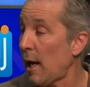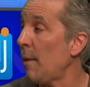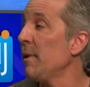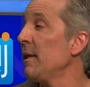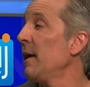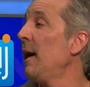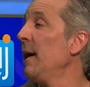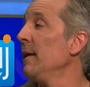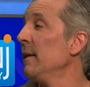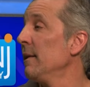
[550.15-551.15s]
I'll be the
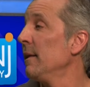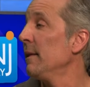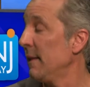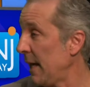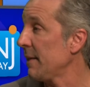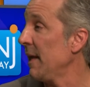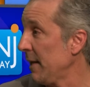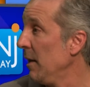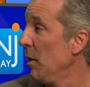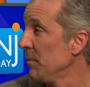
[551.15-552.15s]
guy that
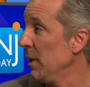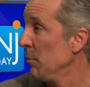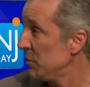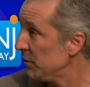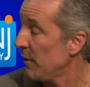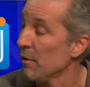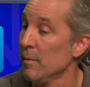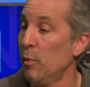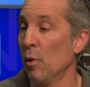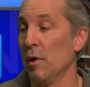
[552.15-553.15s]
can help them, which is very
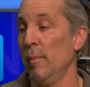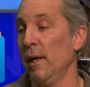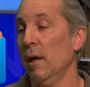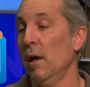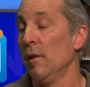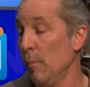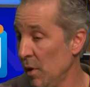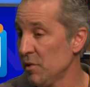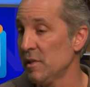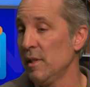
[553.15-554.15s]
important to me. The
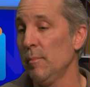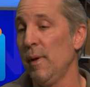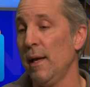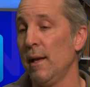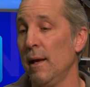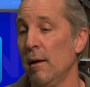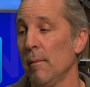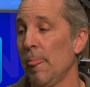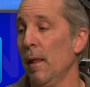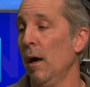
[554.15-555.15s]
music didn't pan
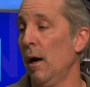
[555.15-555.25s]
out.